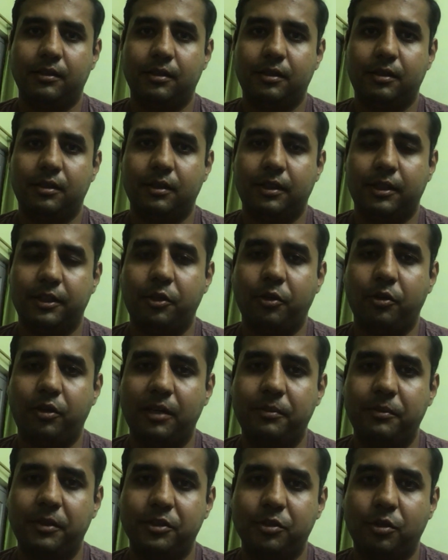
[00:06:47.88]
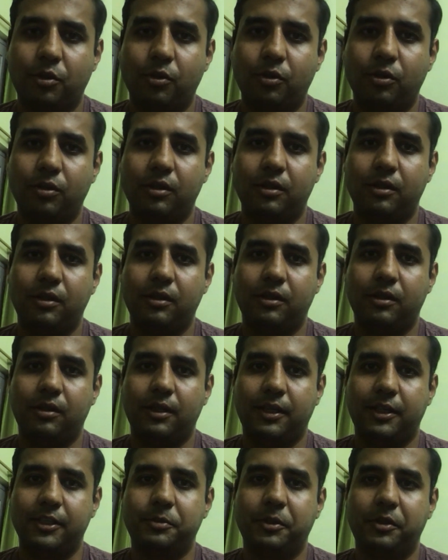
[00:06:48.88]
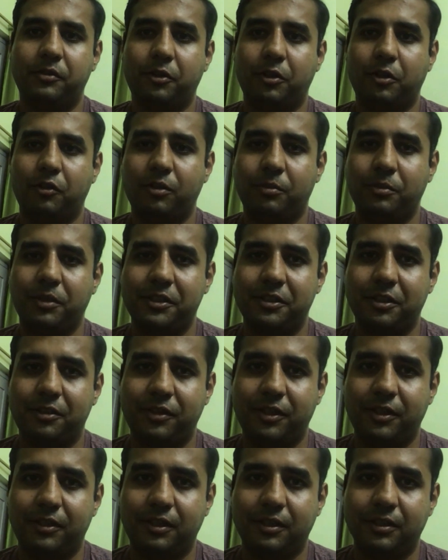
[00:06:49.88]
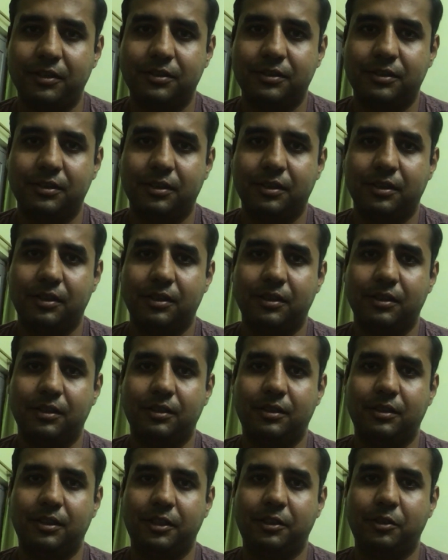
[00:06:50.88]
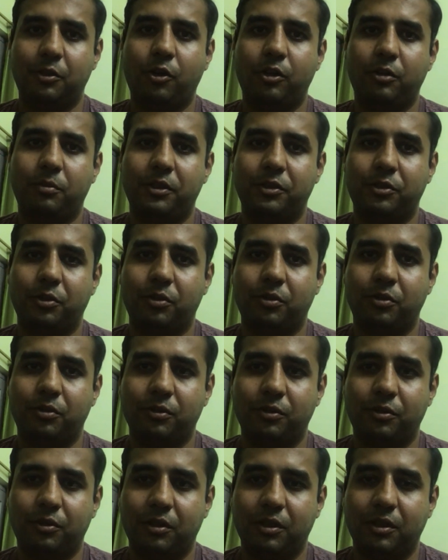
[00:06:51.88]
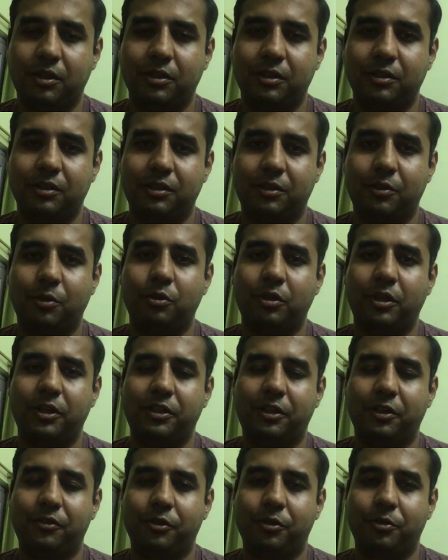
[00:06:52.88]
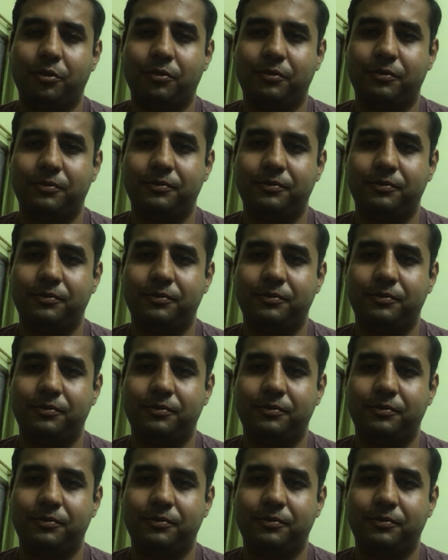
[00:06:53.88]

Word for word: uh, Edukemy's role has been one of the major factors uh, that got me through uh, through the interview